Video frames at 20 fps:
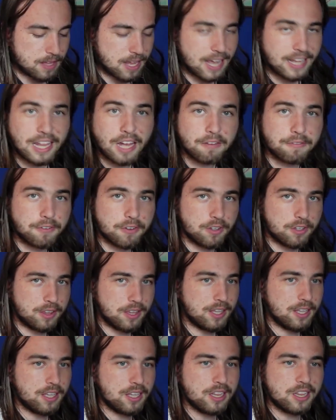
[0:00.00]
And now for
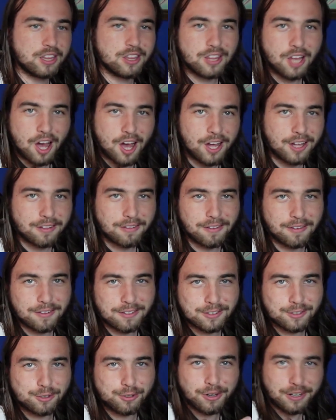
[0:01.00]
the
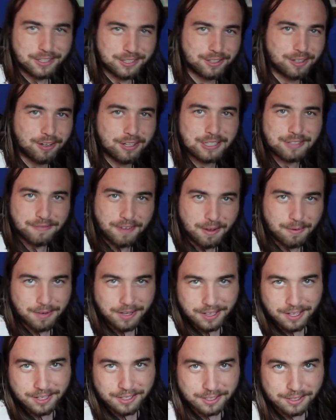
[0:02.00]
non-Trickstars,
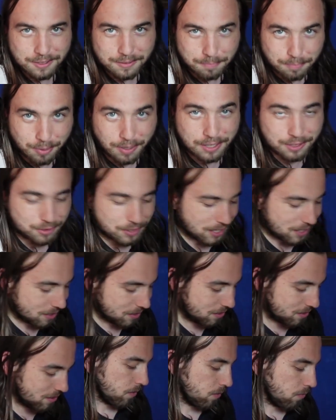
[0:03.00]
Vairinas,
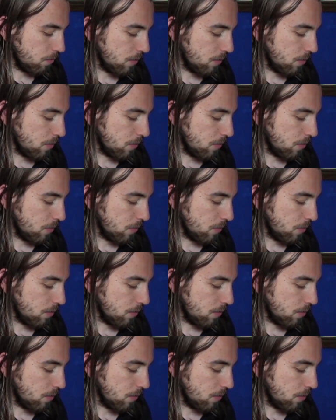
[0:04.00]
Paradragons,